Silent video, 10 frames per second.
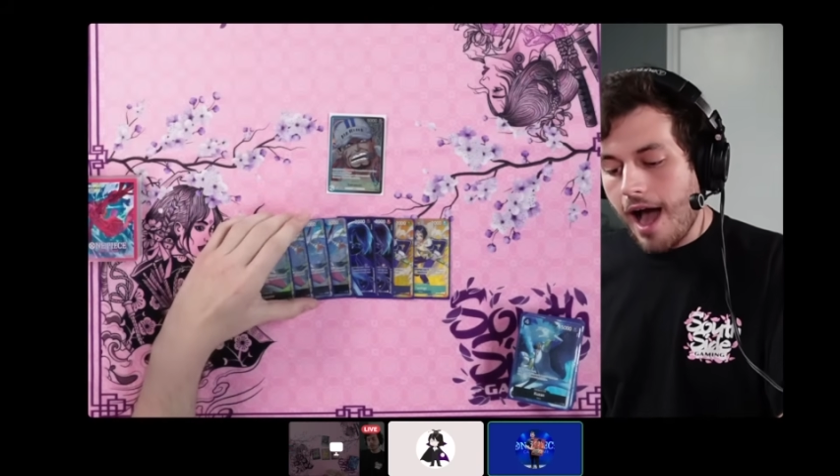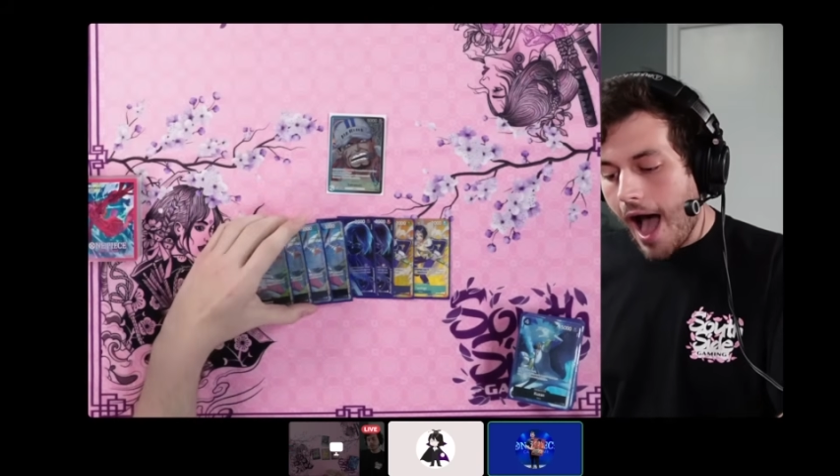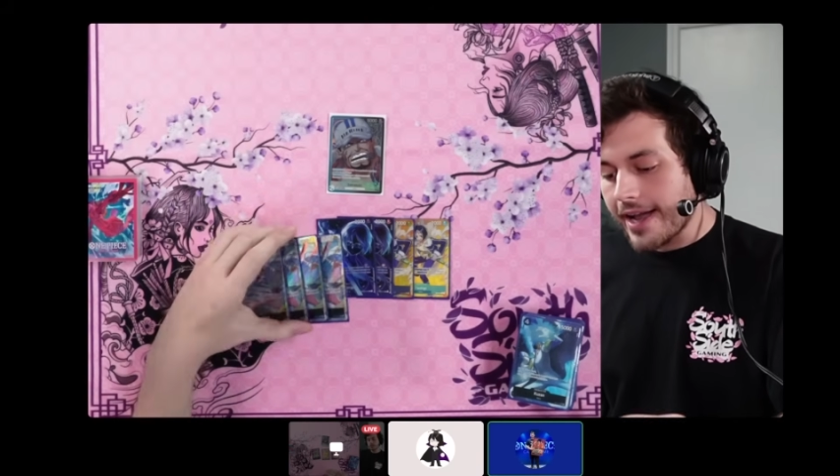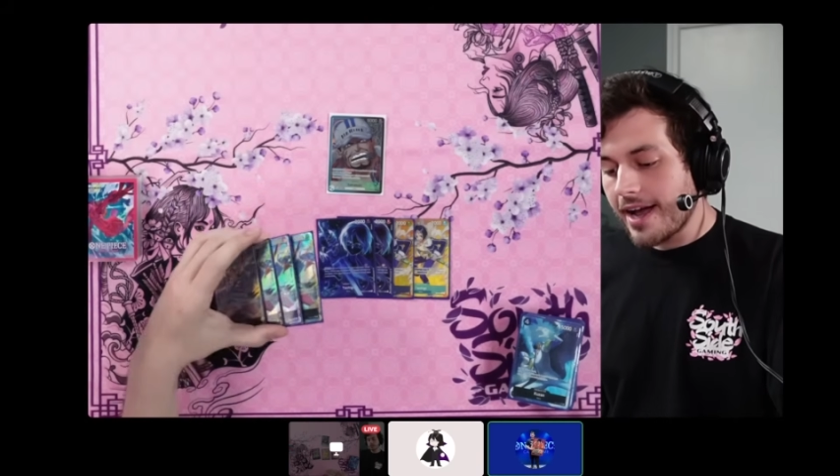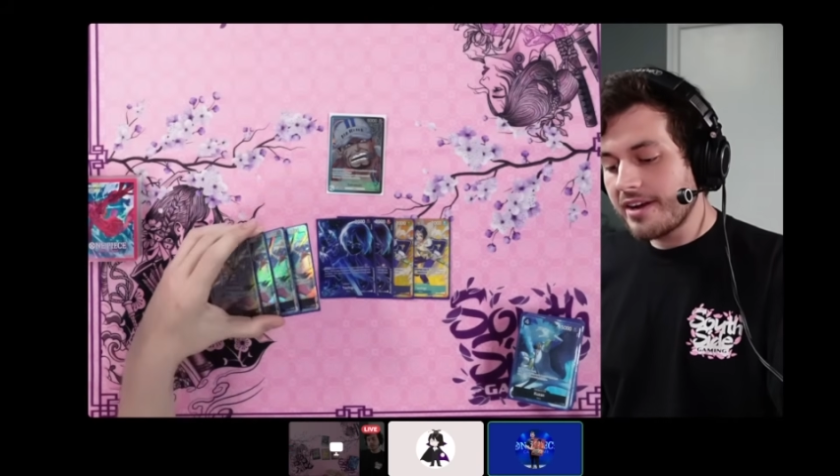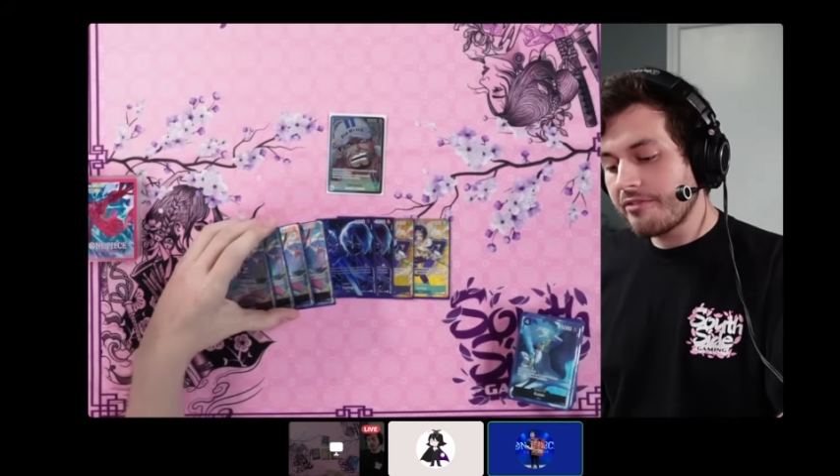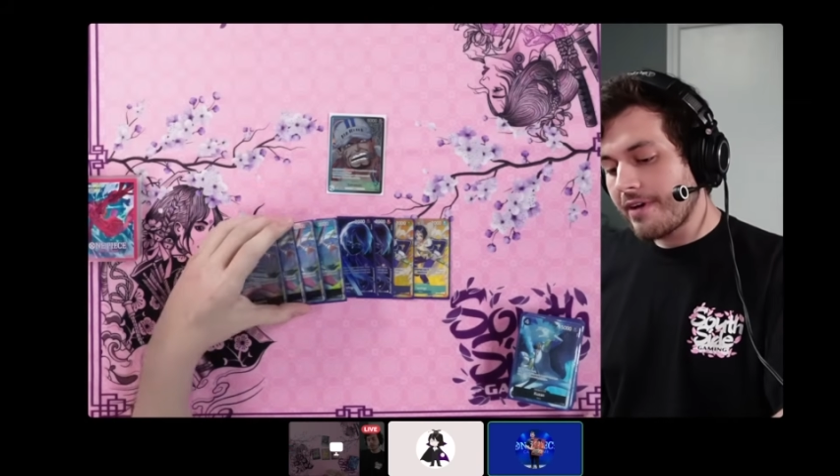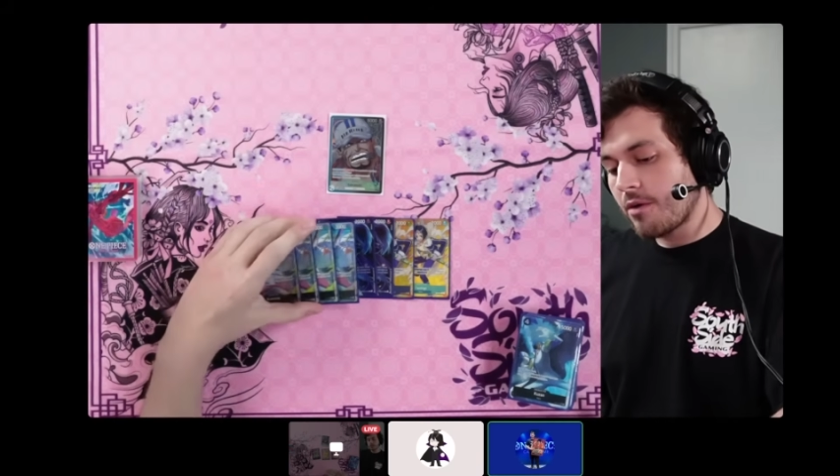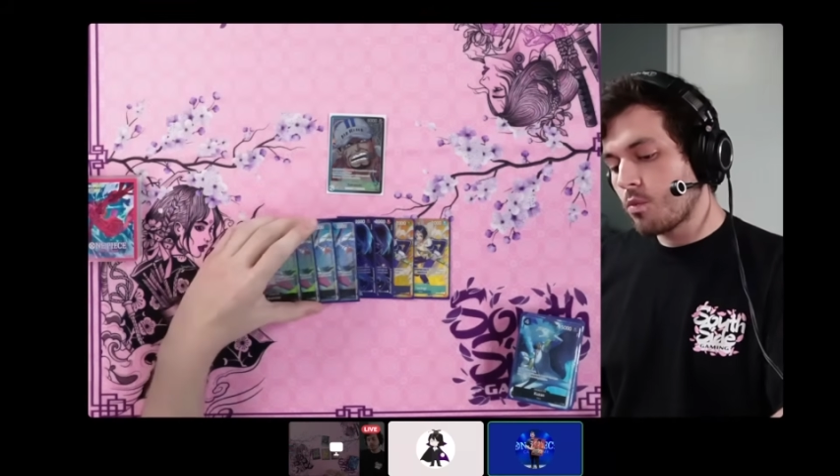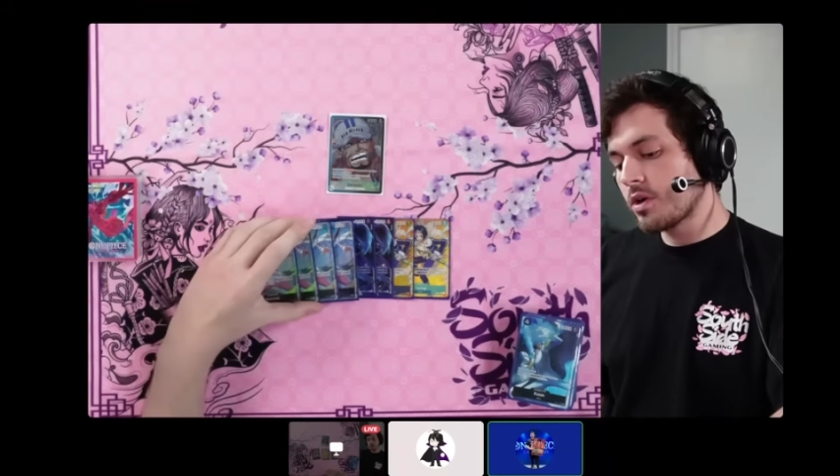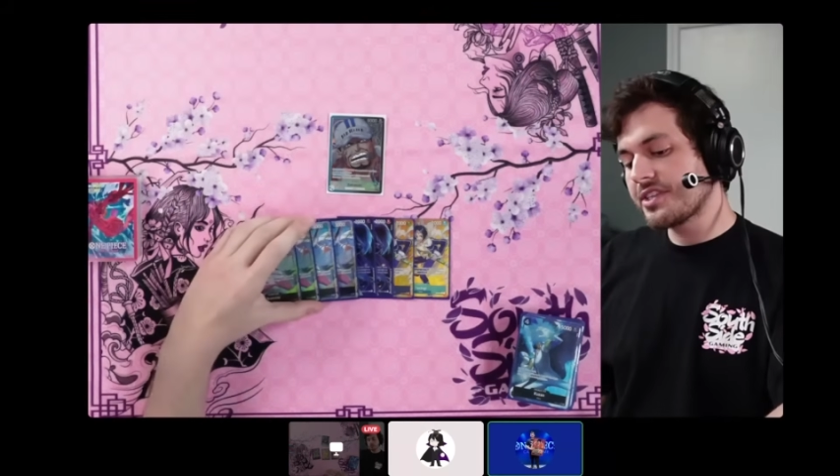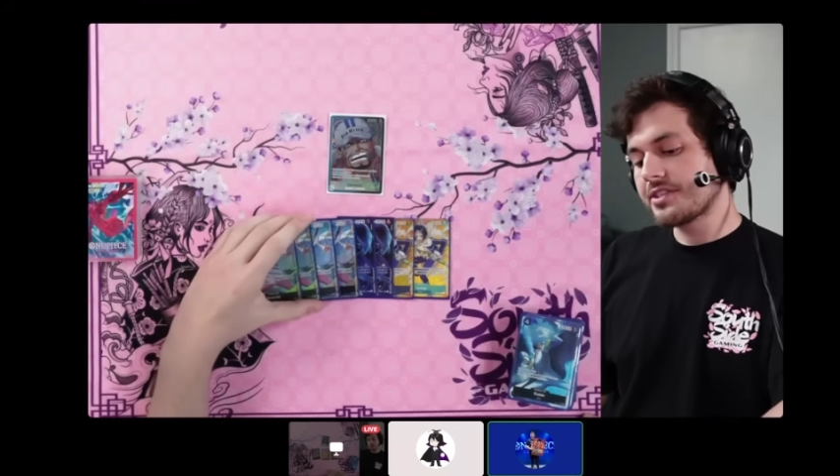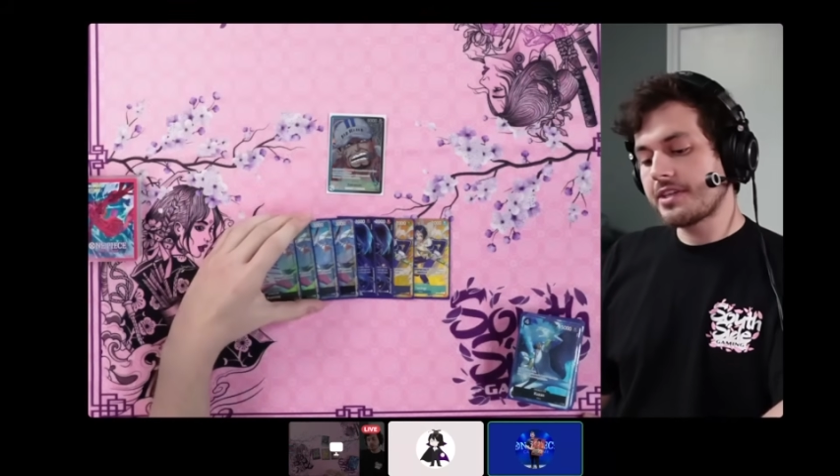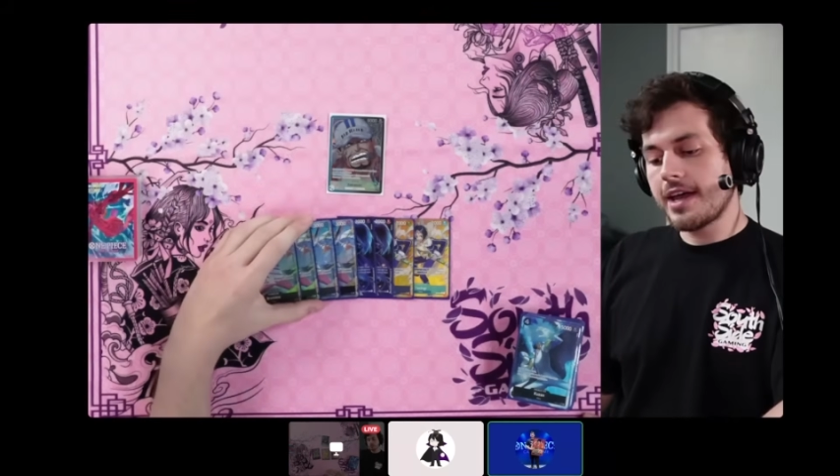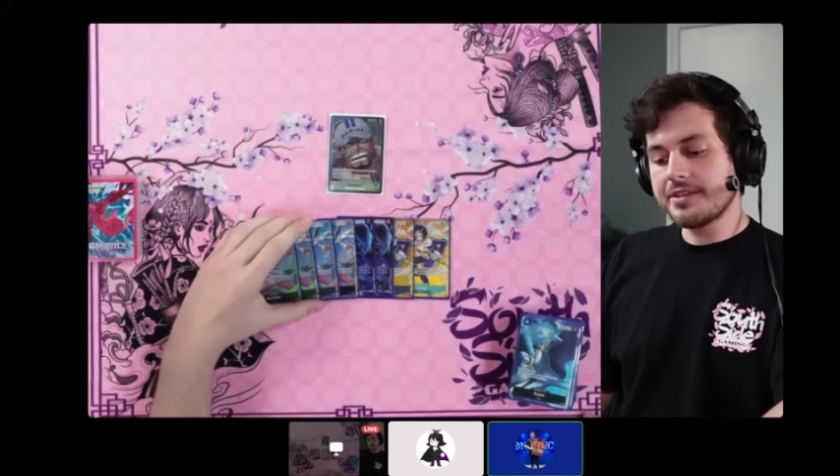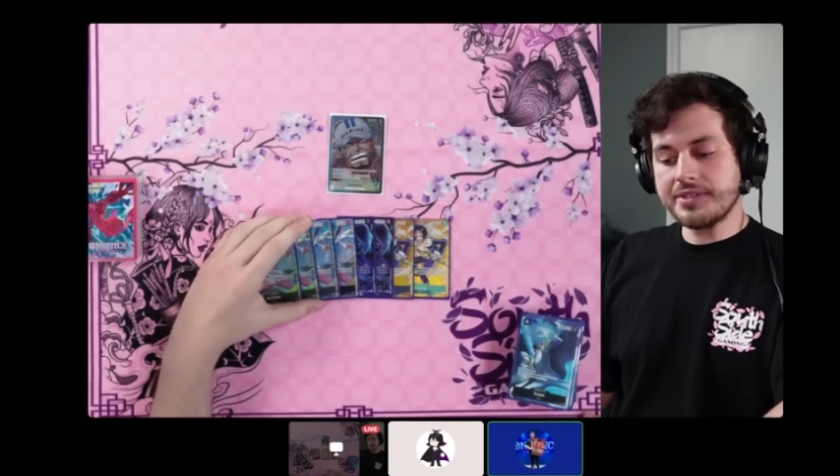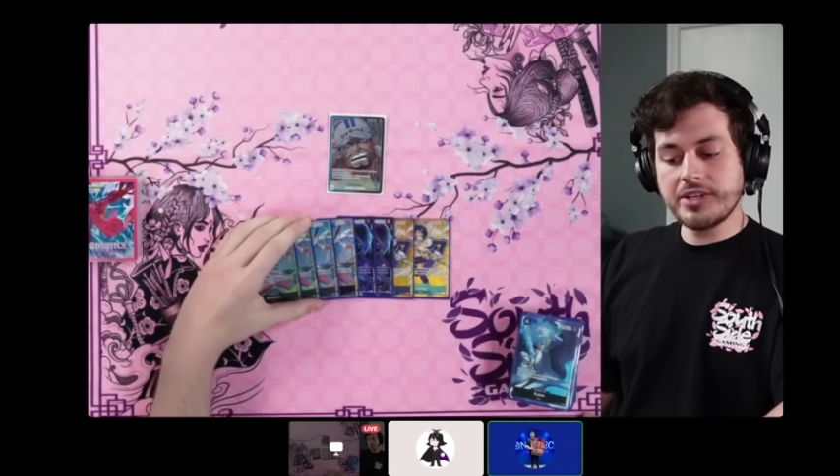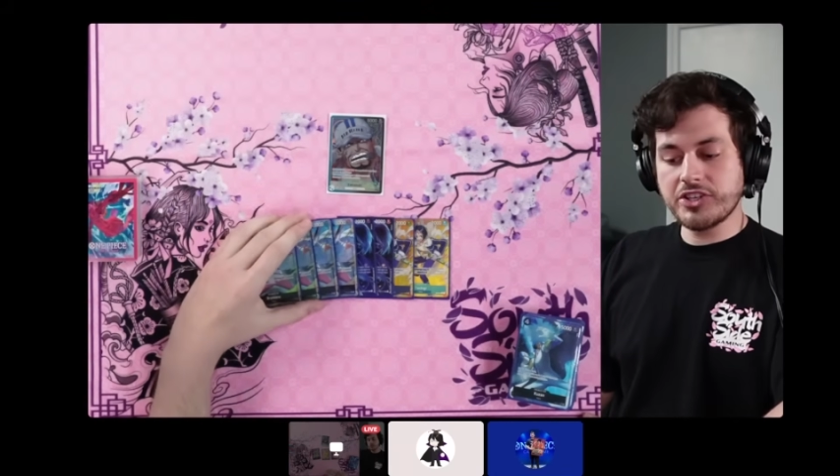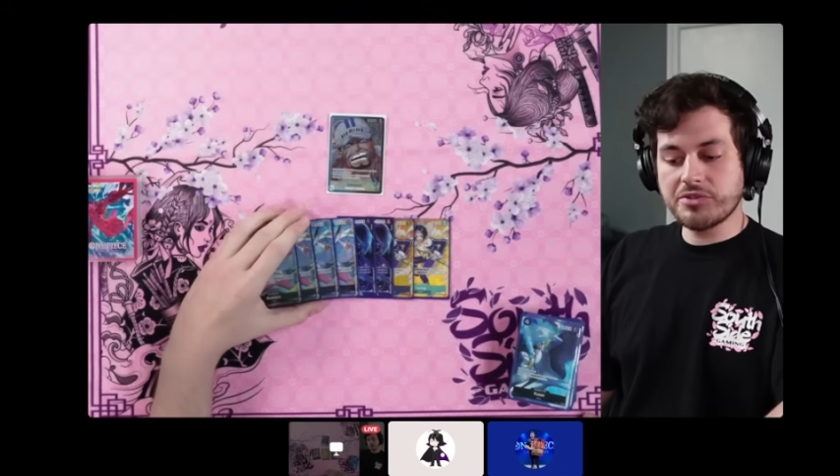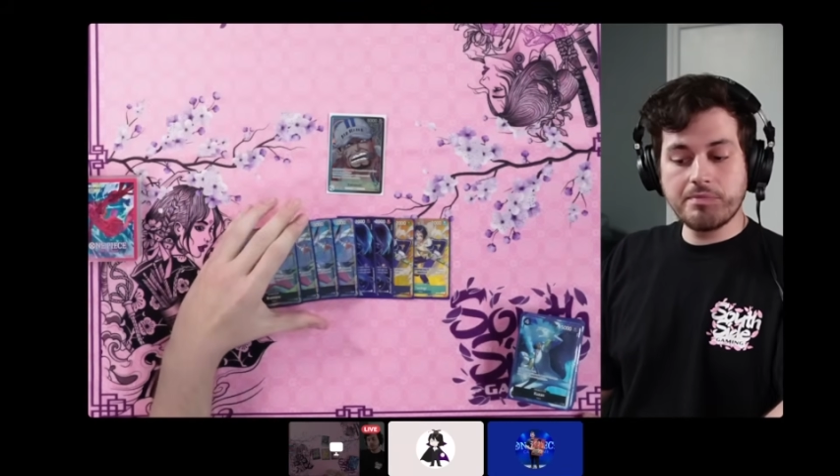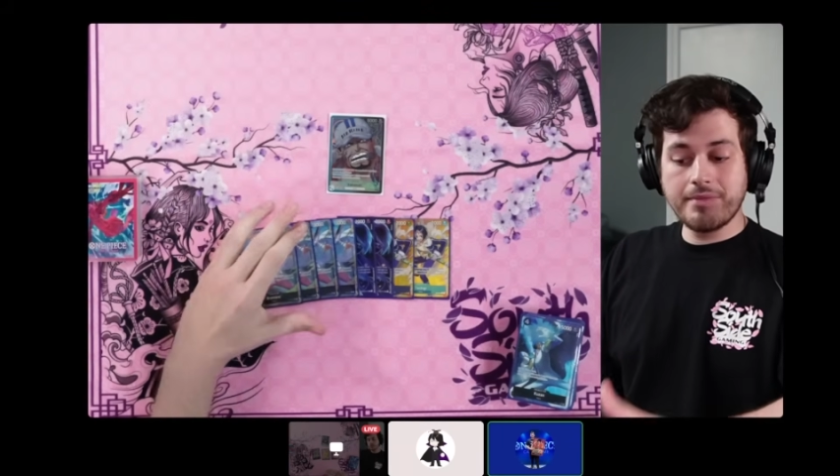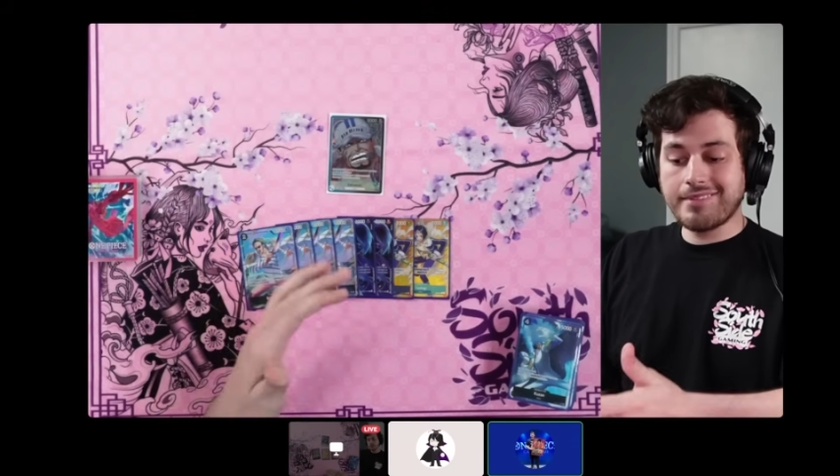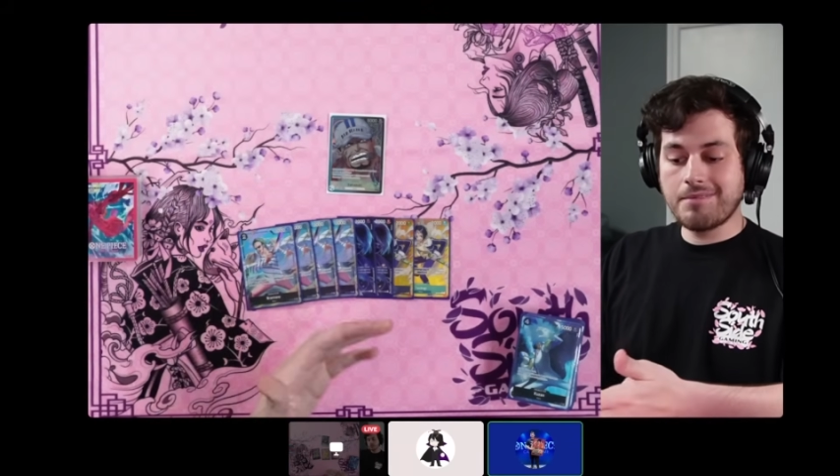I kind of found more success in just